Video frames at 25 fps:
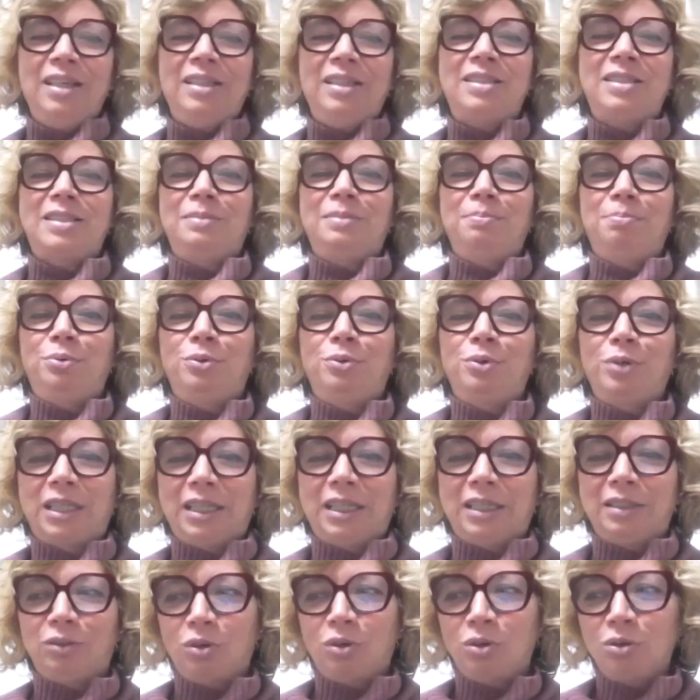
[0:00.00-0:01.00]
It's
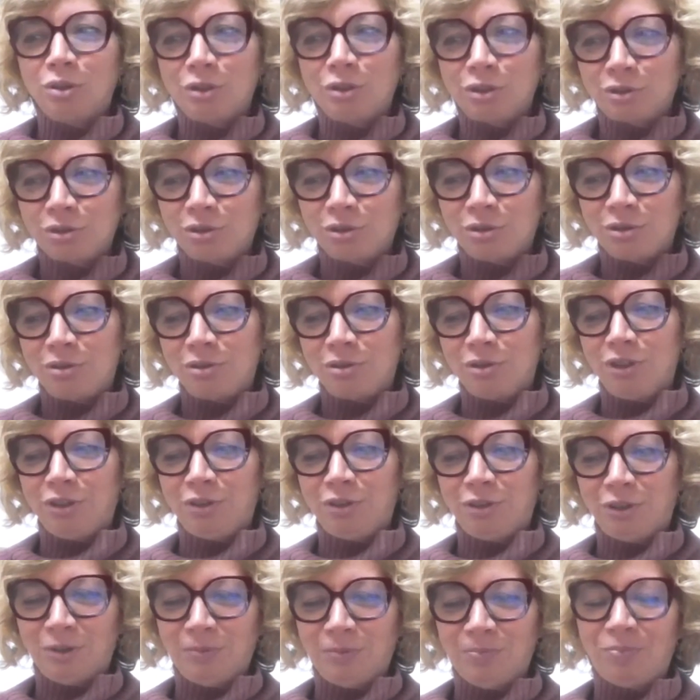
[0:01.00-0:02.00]
important also,
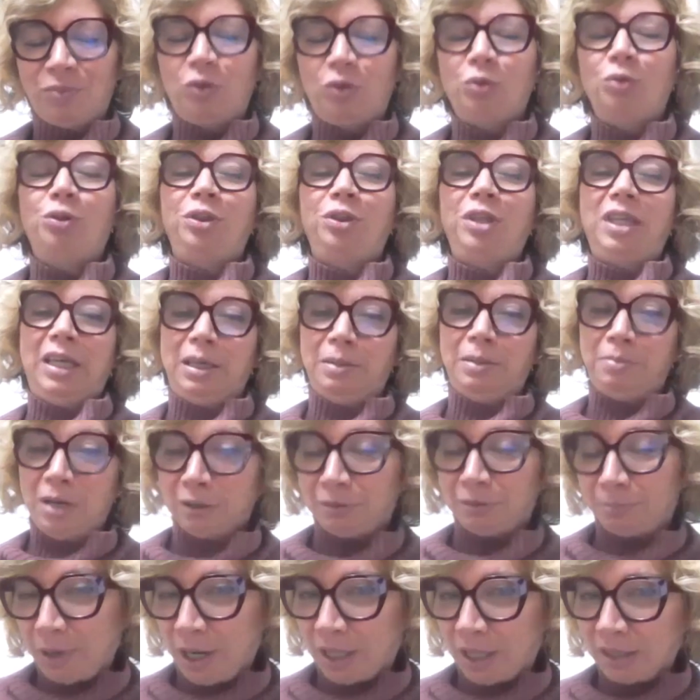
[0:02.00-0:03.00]
you know, to think
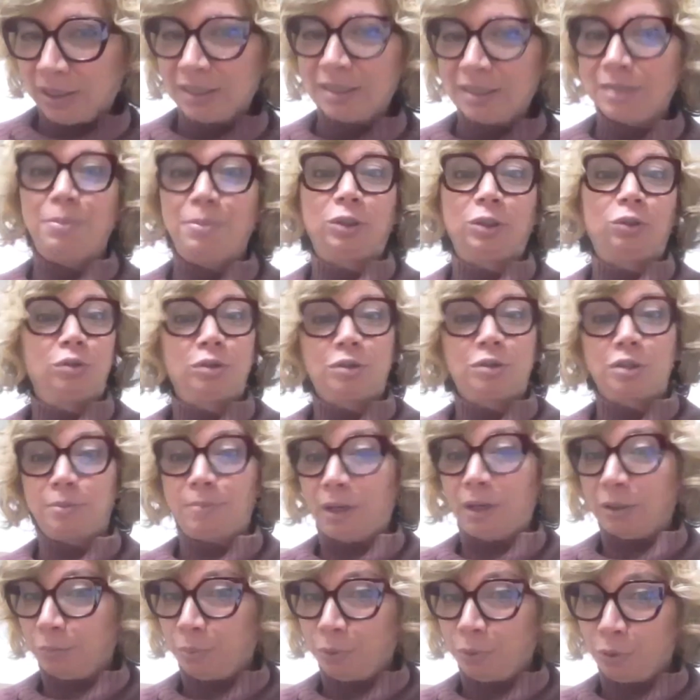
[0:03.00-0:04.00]
about products, but also
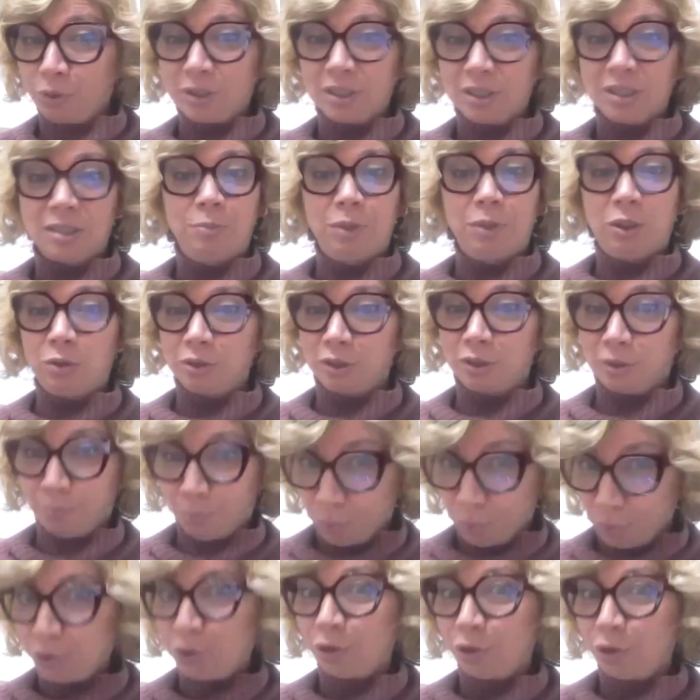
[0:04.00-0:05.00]
about process, because
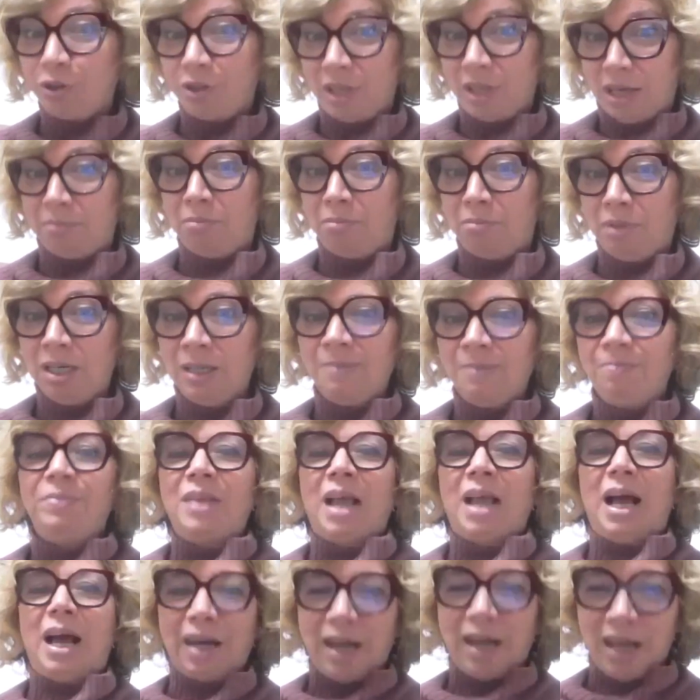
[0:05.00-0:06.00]
both of them
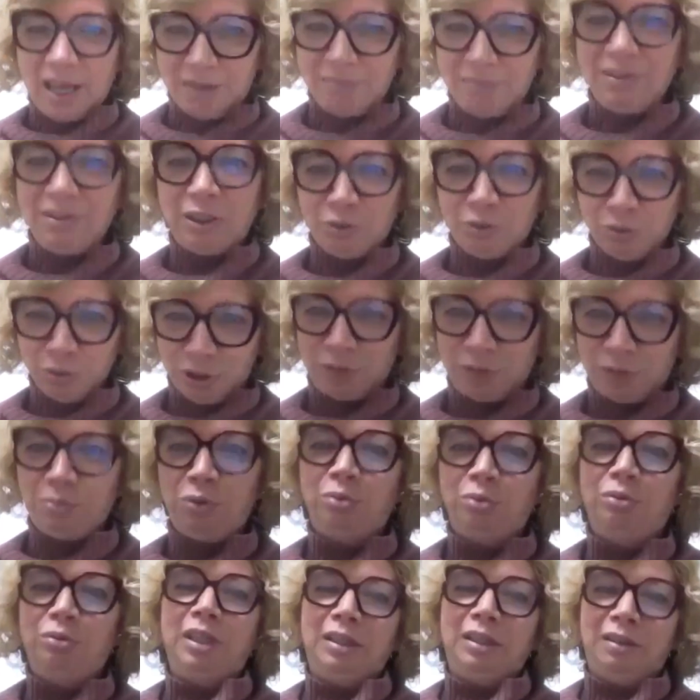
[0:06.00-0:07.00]
are heavily
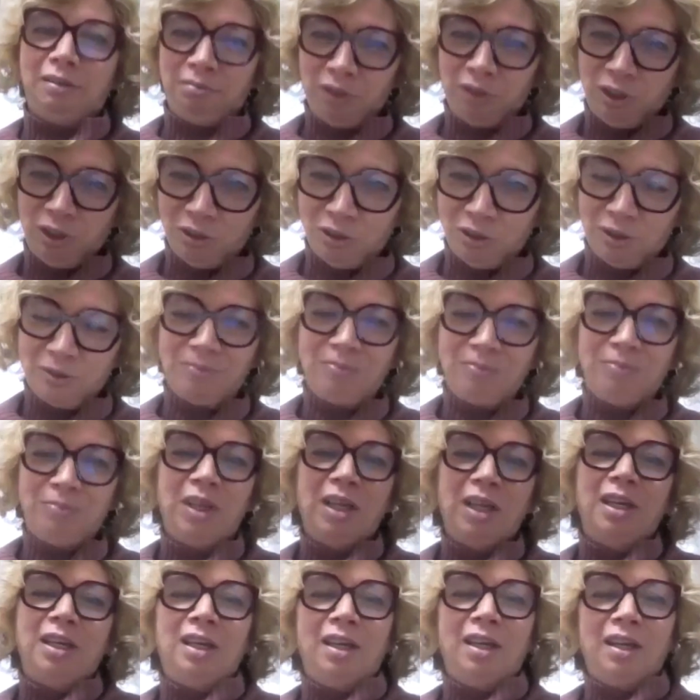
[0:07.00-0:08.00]
contributing, you know,
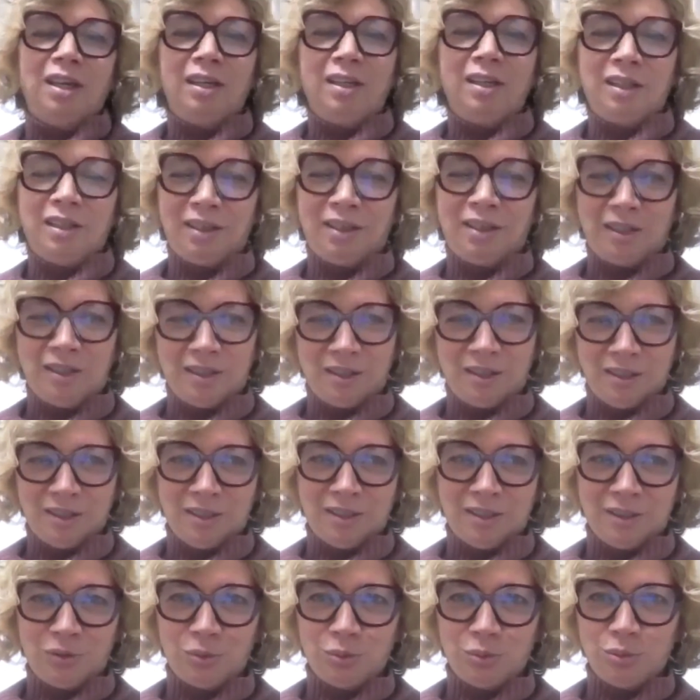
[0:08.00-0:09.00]

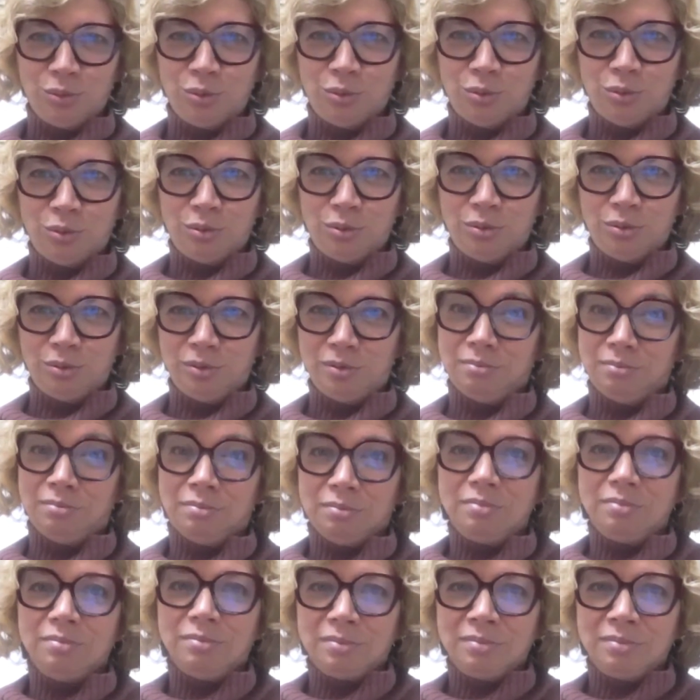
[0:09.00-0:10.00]
to